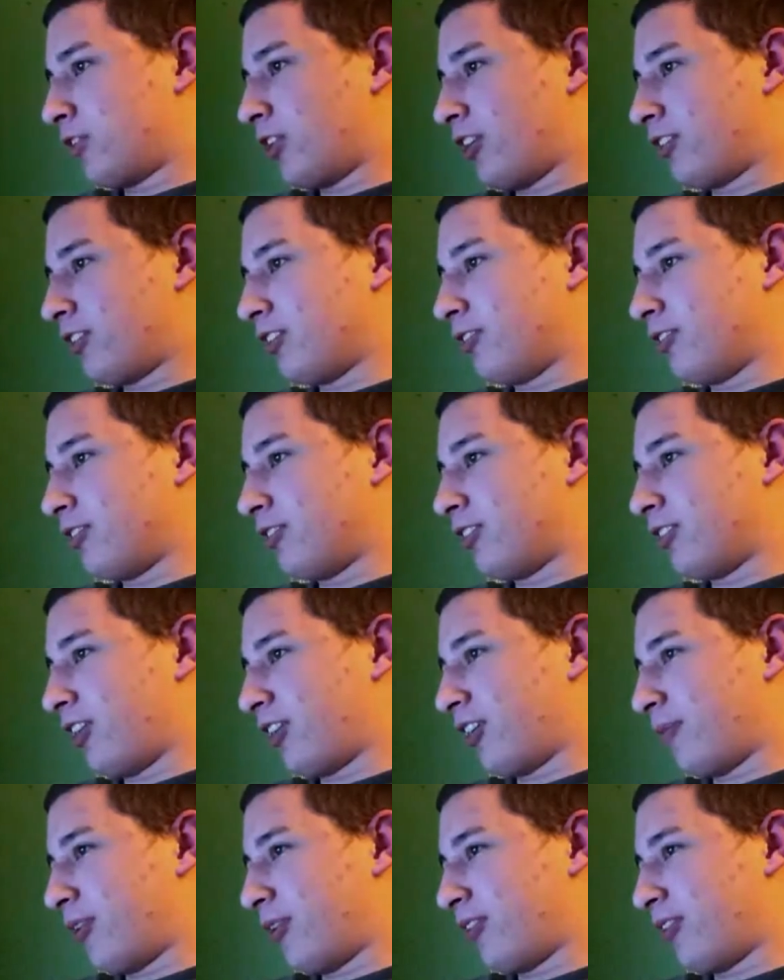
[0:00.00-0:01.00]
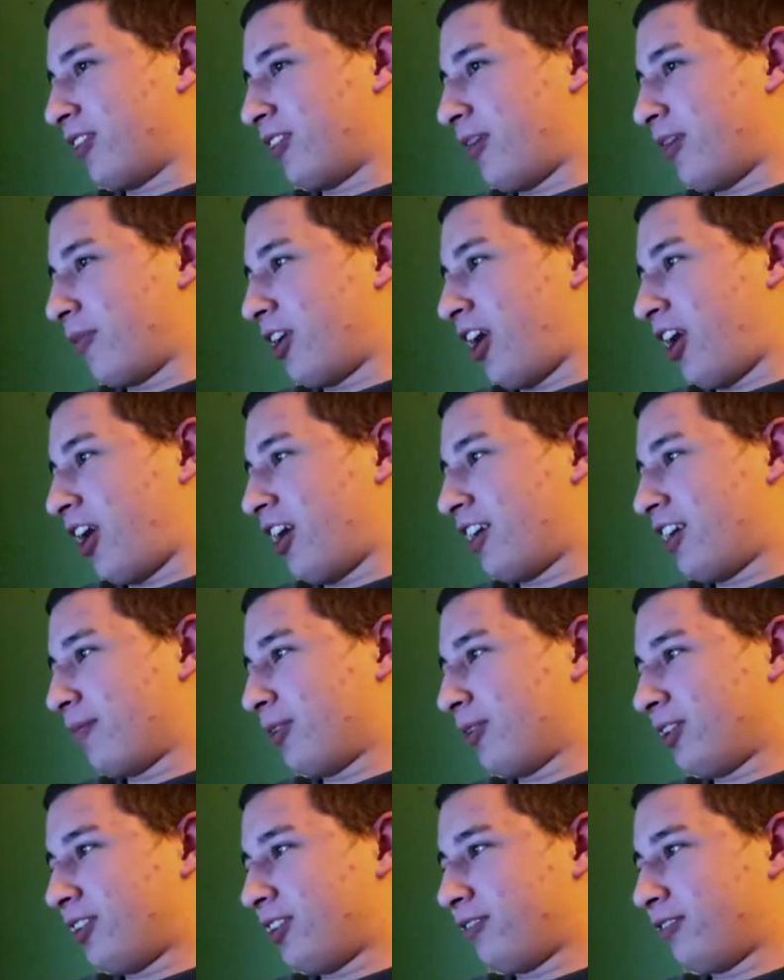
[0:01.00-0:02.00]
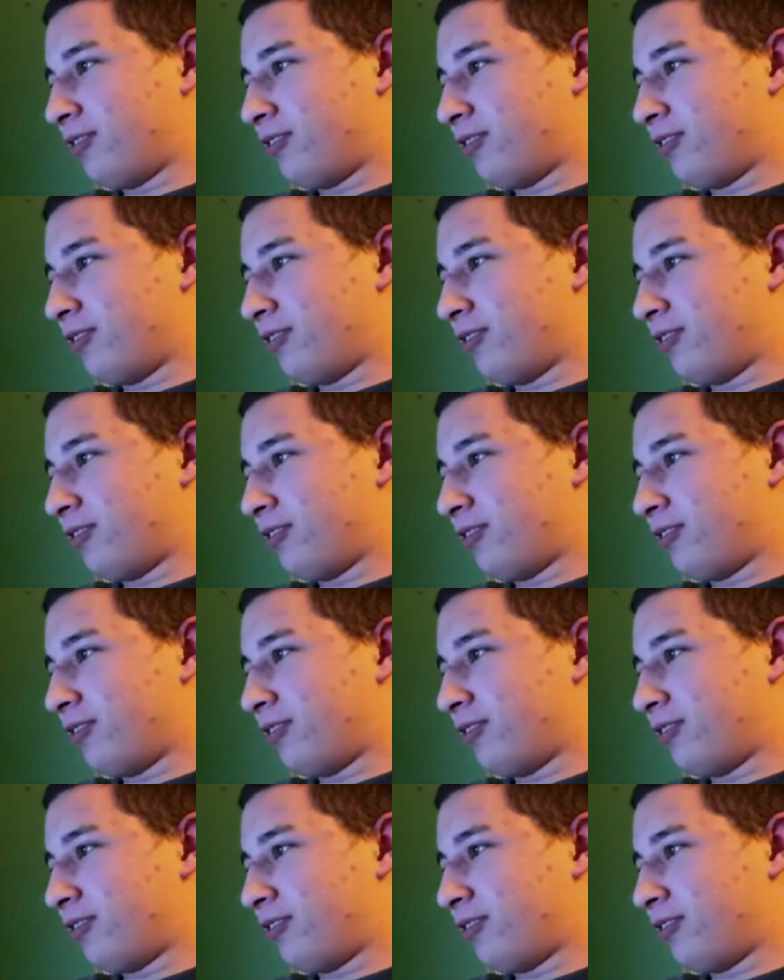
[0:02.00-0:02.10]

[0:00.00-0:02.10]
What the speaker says: you were talking about number 9, I believe?